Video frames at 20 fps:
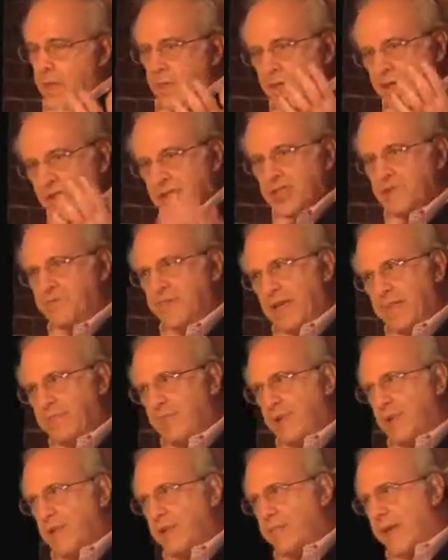These
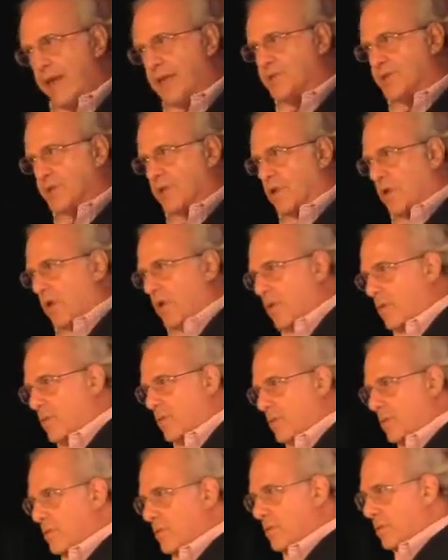people in Mexico,
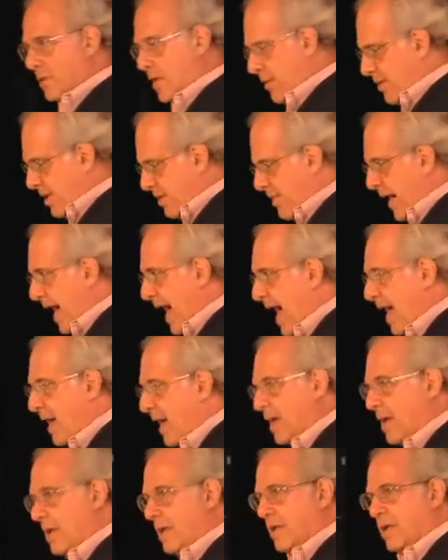coming back,
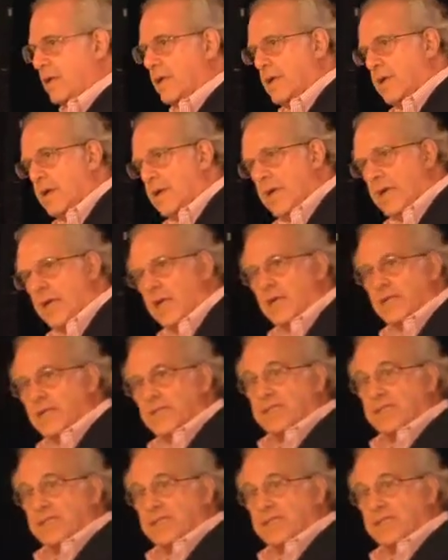in a